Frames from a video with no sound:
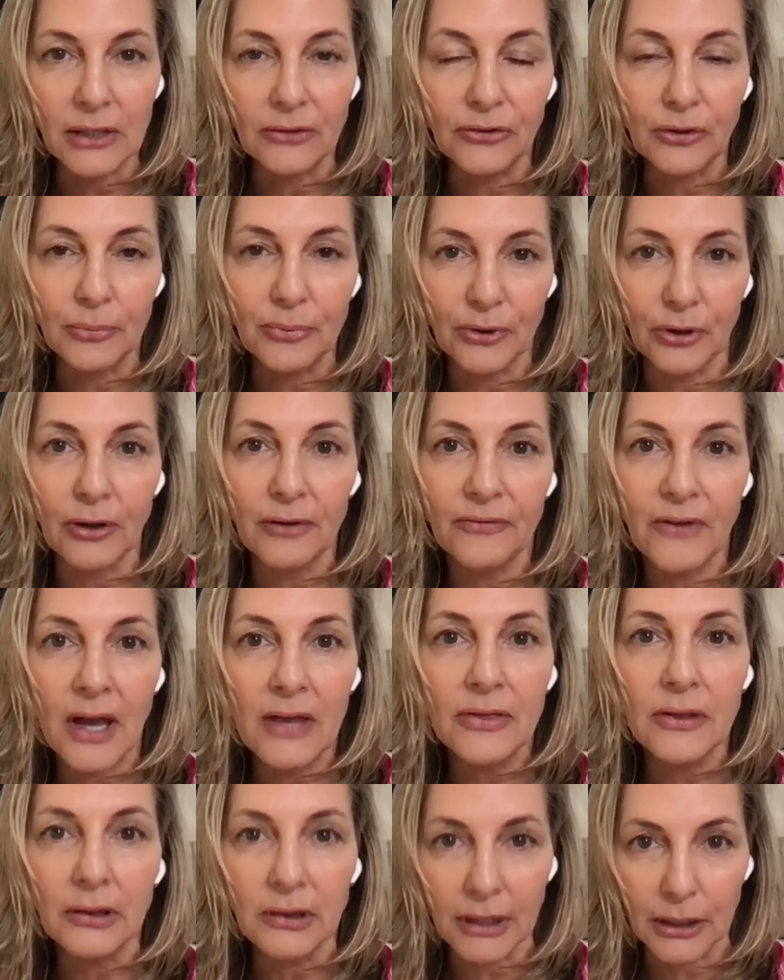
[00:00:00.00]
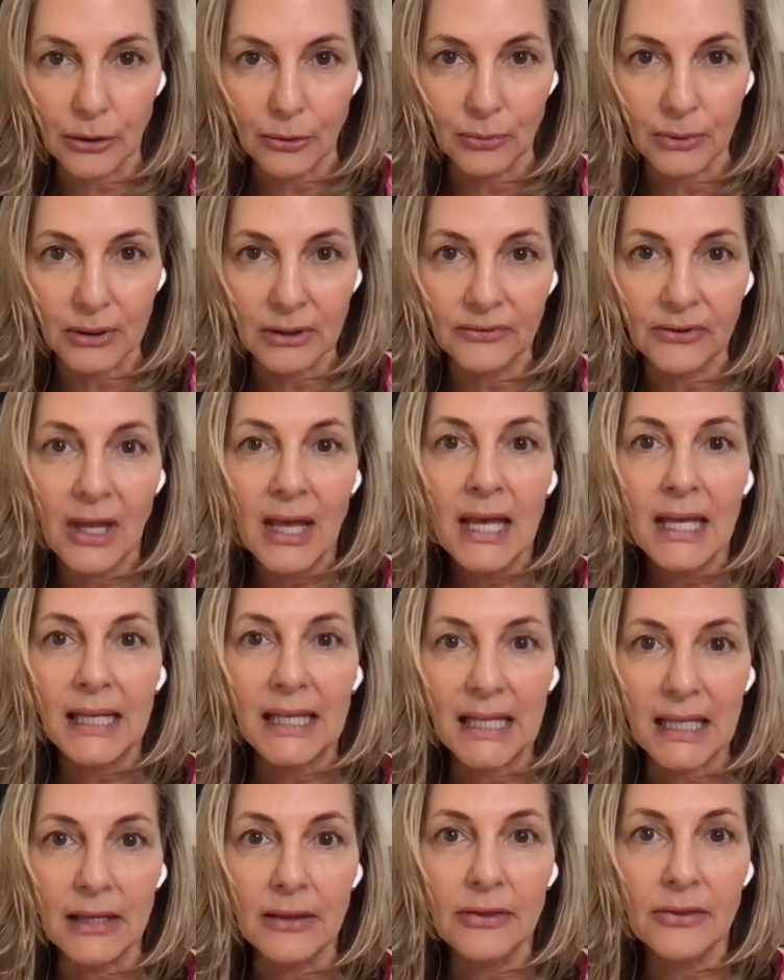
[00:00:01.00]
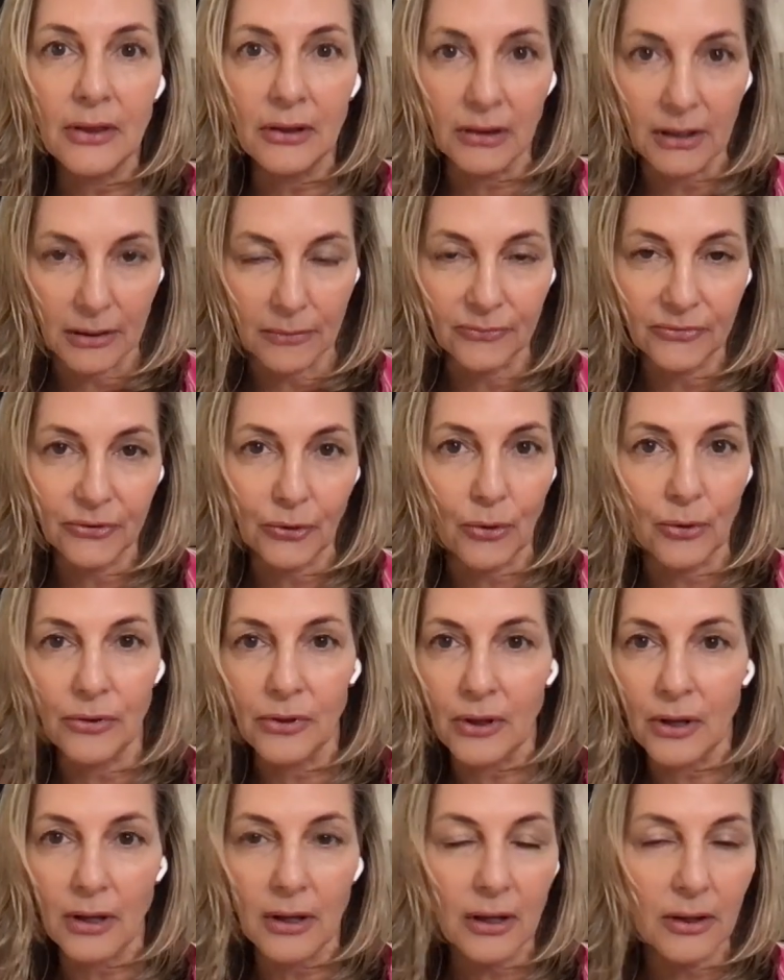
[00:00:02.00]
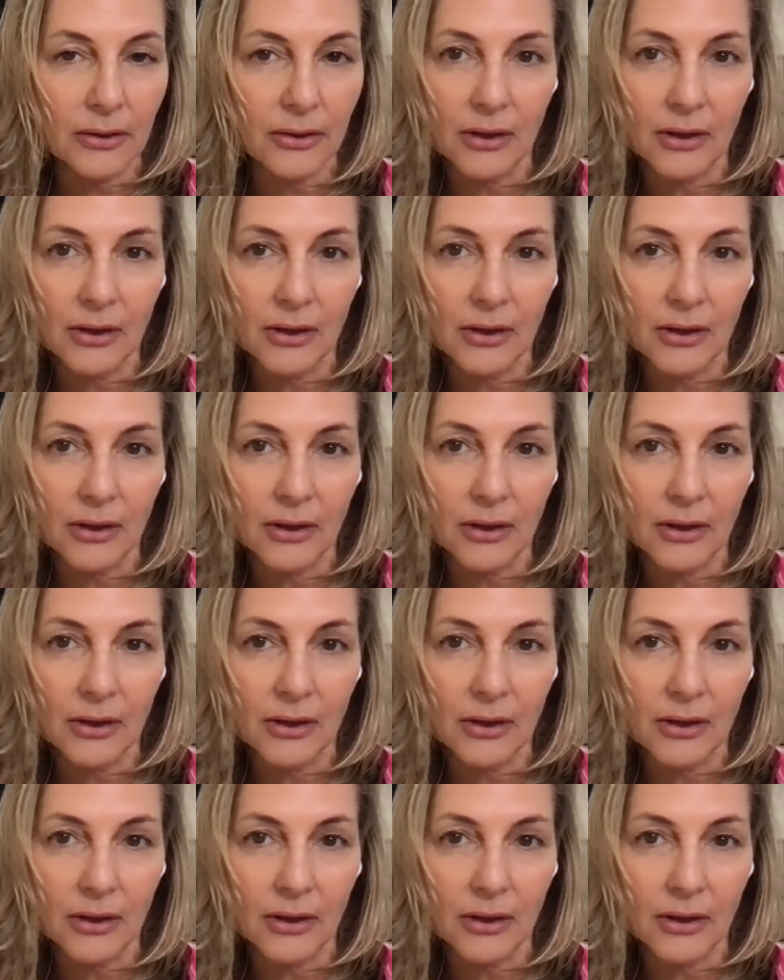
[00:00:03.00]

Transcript: It's to purify the liquid in the lymphs, or the